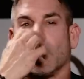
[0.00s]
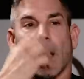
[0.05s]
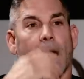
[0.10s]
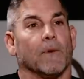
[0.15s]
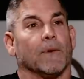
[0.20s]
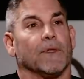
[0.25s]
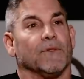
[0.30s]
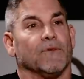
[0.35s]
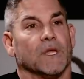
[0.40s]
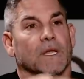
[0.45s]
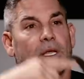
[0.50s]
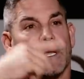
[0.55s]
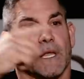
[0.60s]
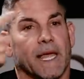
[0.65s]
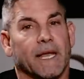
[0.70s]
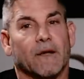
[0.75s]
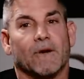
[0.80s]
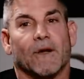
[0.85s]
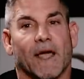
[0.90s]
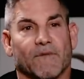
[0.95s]
I would then
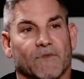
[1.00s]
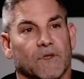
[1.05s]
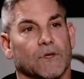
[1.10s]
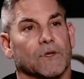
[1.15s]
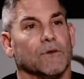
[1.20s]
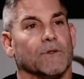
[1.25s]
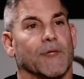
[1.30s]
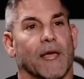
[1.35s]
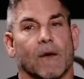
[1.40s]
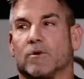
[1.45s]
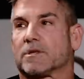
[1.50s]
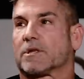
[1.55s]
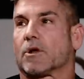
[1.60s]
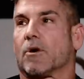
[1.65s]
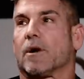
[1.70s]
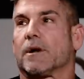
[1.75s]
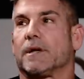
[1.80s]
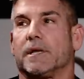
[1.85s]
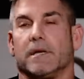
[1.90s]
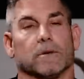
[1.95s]
later have to do that with
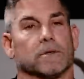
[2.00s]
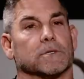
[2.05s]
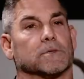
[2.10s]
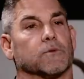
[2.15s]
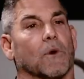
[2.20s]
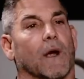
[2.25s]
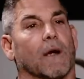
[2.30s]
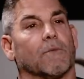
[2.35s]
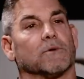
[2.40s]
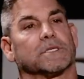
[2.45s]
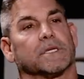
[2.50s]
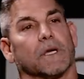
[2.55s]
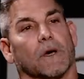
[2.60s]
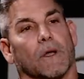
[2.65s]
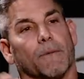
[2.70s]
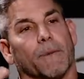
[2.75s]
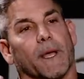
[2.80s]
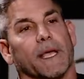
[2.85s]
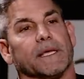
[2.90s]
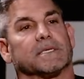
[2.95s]
car dealers where I was
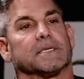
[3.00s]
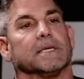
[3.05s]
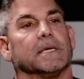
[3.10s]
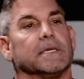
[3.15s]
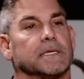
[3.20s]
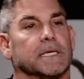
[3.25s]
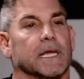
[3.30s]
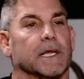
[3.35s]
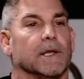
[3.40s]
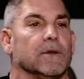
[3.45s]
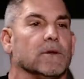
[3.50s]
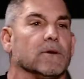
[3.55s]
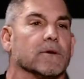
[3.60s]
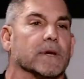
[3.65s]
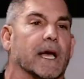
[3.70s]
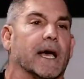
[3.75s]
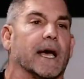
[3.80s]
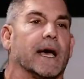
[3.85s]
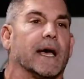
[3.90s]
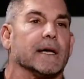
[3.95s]
telling them, hey, send 10 of your
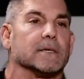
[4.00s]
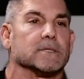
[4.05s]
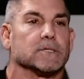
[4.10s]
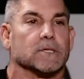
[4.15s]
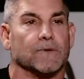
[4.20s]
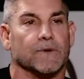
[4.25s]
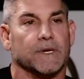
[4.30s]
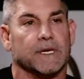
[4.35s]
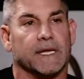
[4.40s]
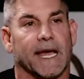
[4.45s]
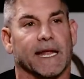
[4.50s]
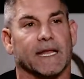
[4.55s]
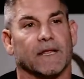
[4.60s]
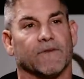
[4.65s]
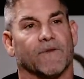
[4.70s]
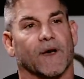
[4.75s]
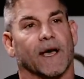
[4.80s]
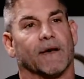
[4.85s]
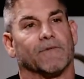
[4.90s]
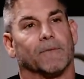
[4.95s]
guys,
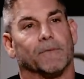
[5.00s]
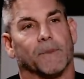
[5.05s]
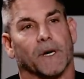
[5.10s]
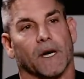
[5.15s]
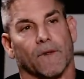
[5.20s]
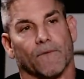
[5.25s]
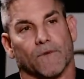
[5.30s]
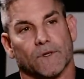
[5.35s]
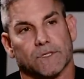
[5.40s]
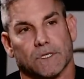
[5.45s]
395 a month.